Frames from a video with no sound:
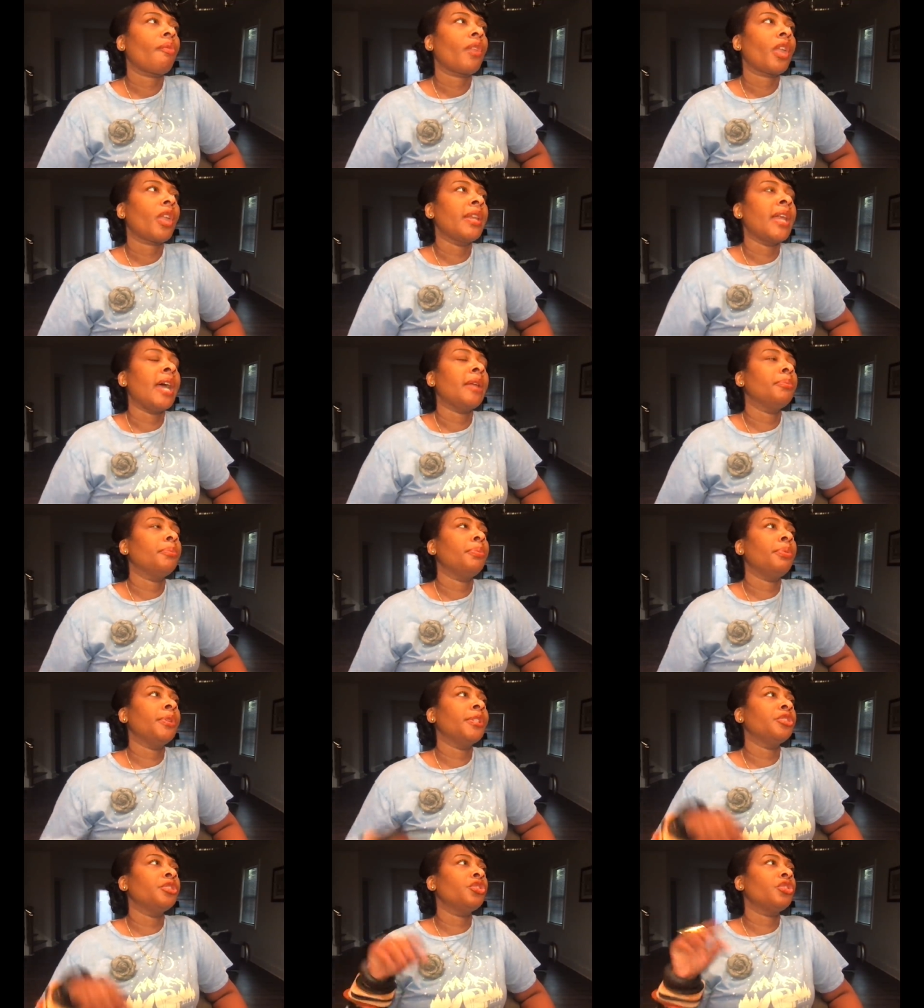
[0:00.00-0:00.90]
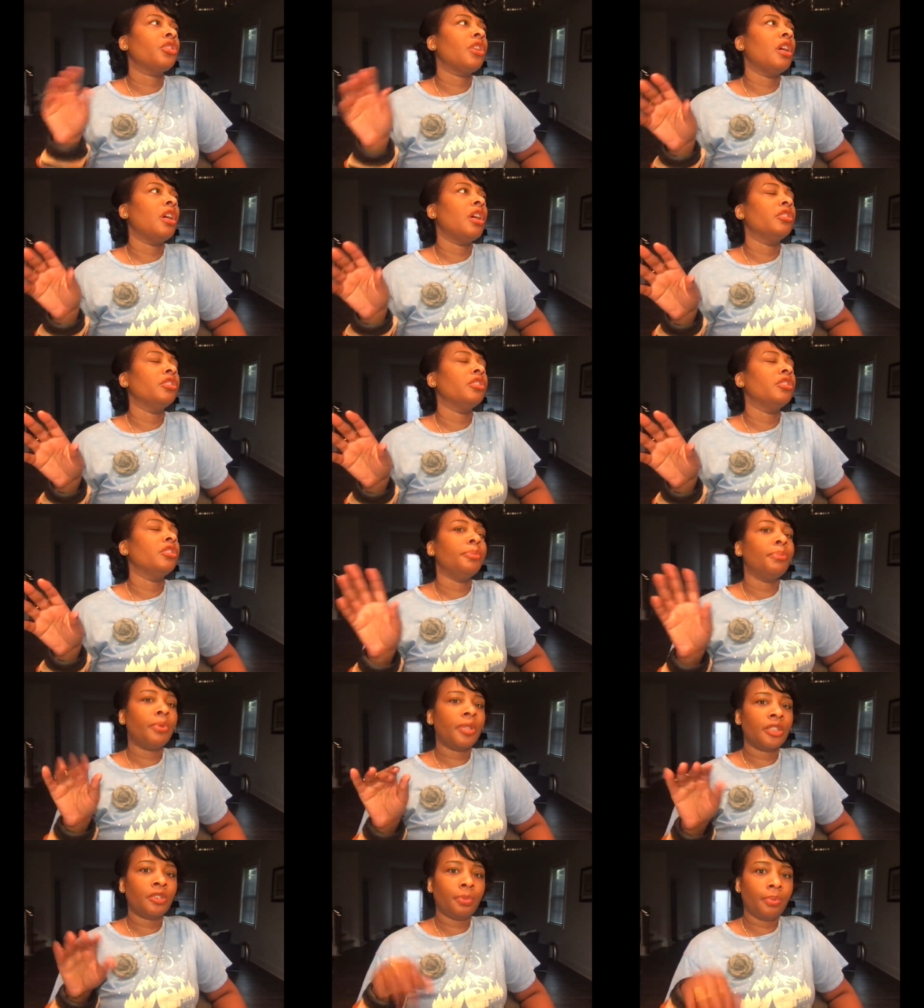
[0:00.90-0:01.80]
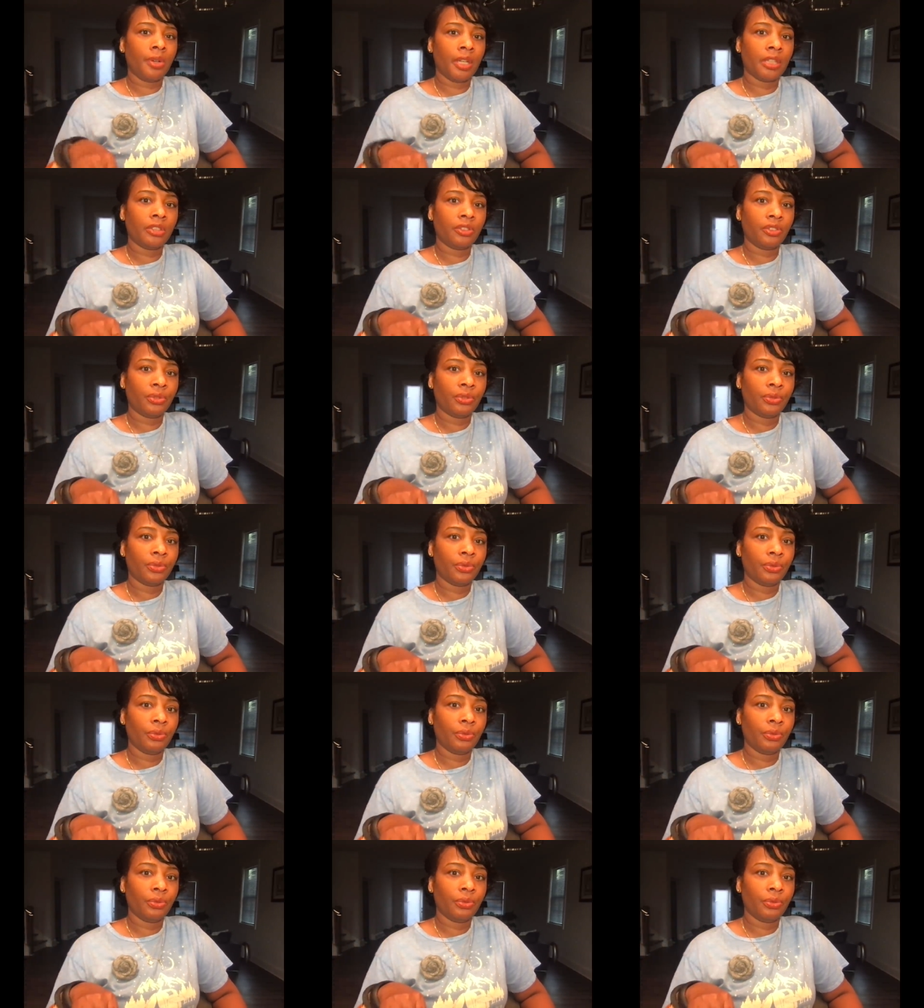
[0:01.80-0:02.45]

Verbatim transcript: Not Prince Charles, but Prince Prince.